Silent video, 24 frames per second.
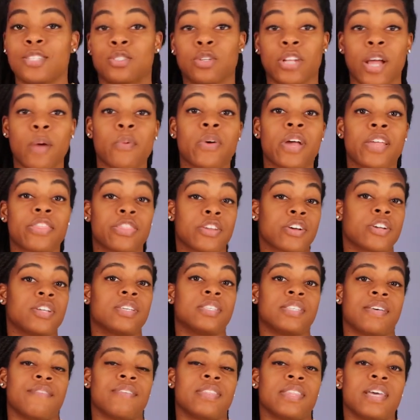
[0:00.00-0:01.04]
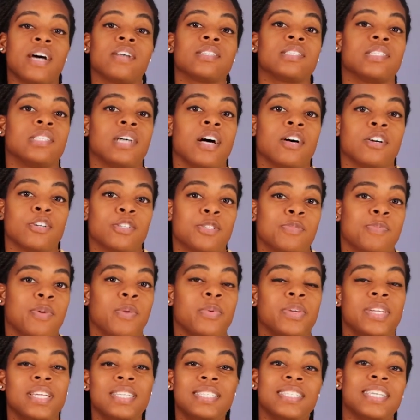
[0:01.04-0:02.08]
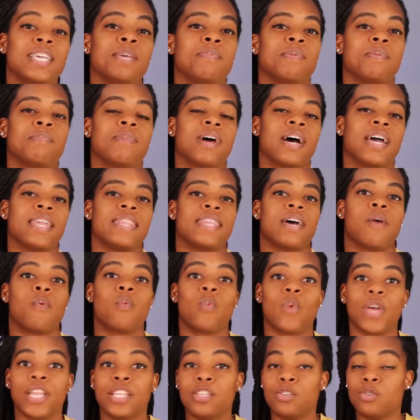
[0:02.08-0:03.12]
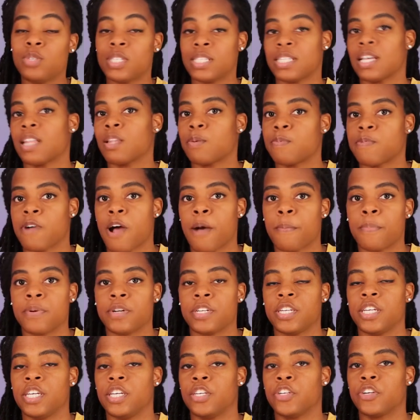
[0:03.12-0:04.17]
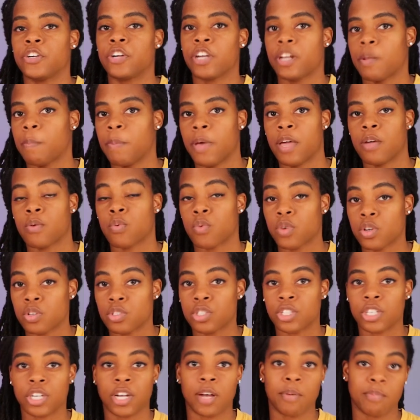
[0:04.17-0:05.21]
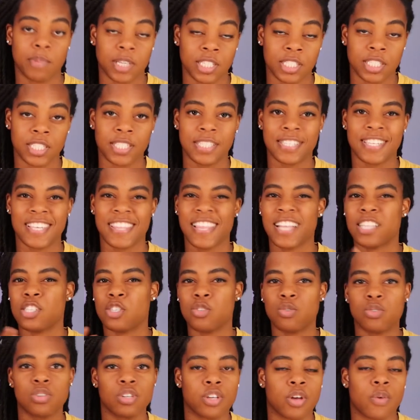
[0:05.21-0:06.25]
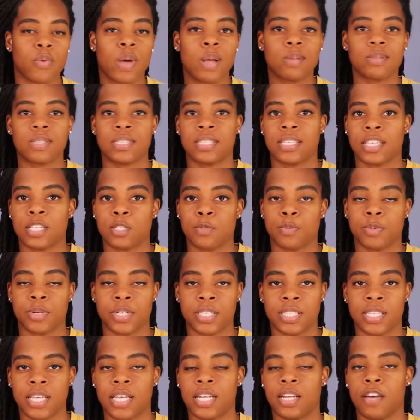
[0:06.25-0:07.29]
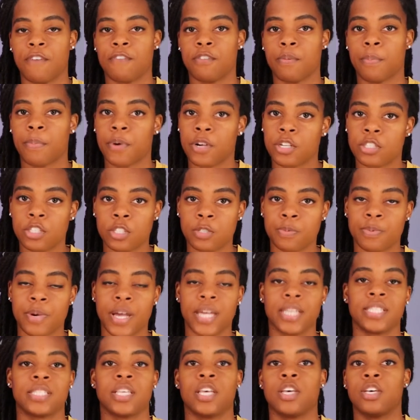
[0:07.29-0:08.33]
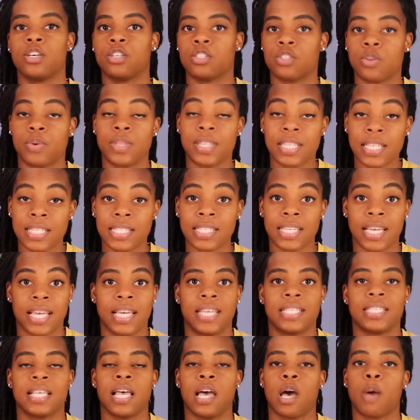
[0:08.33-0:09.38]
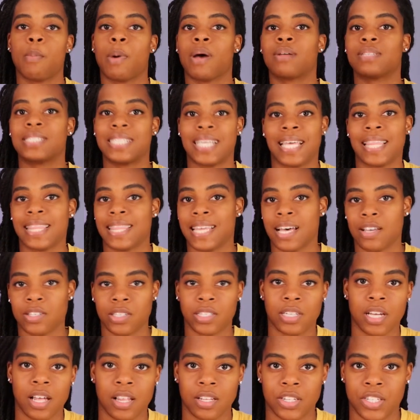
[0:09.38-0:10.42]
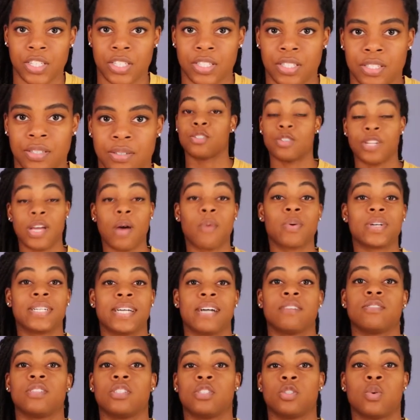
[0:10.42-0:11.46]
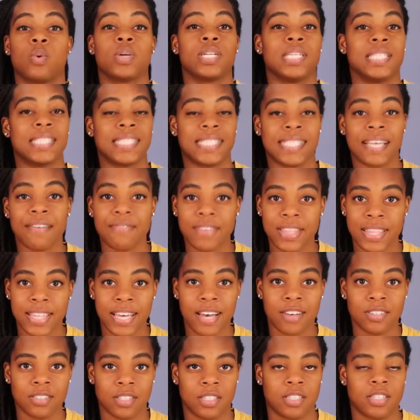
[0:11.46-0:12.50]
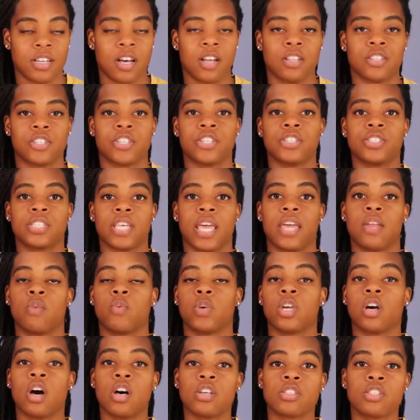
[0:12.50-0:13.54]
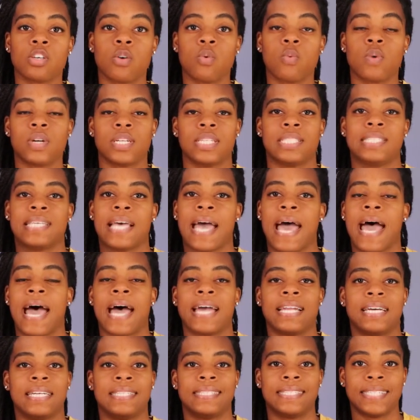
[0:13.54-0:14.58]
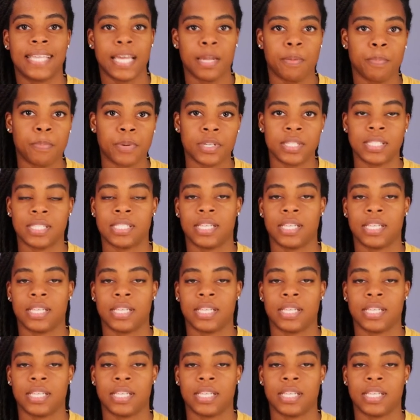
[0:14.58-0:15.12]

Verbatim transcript: So now we're at $37,000, but we need to keep in mind that when you sell a property, you're going to pay realtor commissions, and that's usually around 6% of the purchase price. So in this case, about $10,000. So now we're down to $27,000, and we also wanted to add a 10%